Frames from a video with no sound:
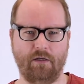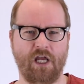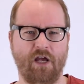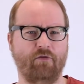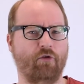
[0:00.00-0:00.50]

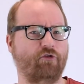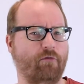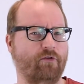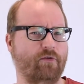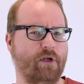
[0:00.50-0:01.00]
And we also
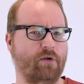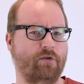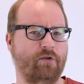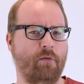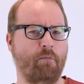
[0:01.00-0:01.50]
want to include
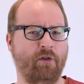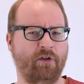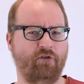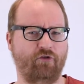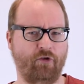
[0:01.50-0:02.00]
the monthly
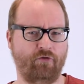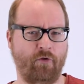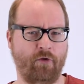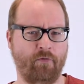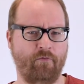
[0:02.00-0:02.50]
search
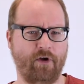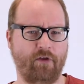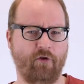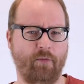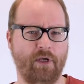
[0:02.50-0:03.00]
volume for that
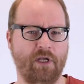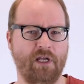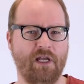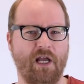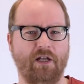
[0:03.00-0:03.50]
topic
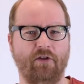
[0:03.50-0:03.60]
and the